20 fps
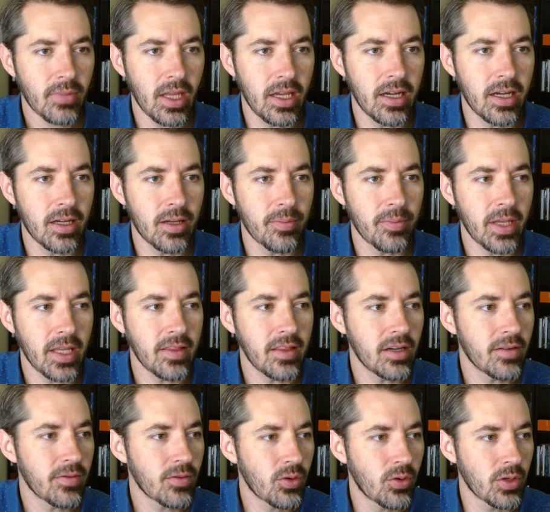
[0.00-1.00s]
Um, and
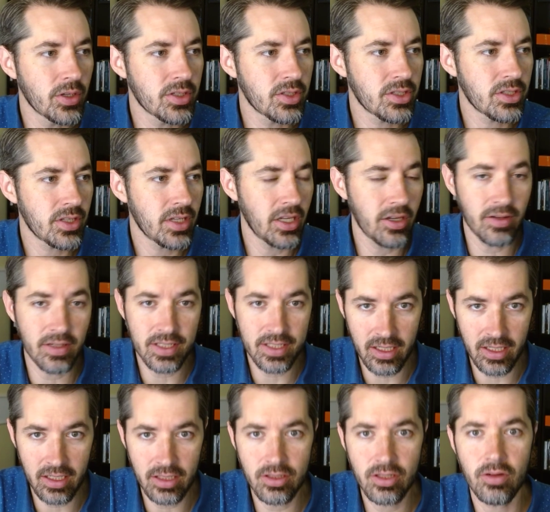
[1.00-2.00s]
then, of course, here in
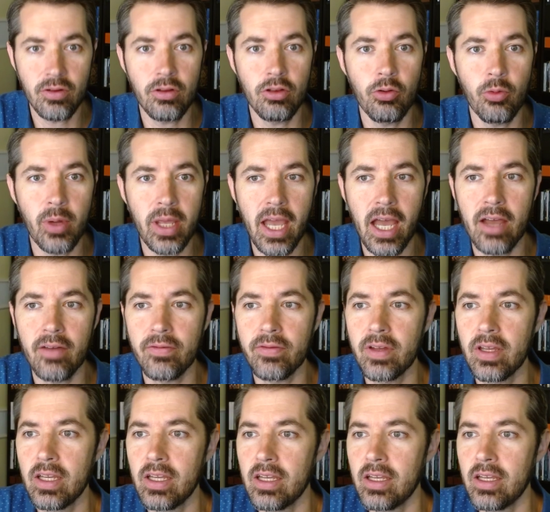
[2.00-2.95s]
San Antonio, we have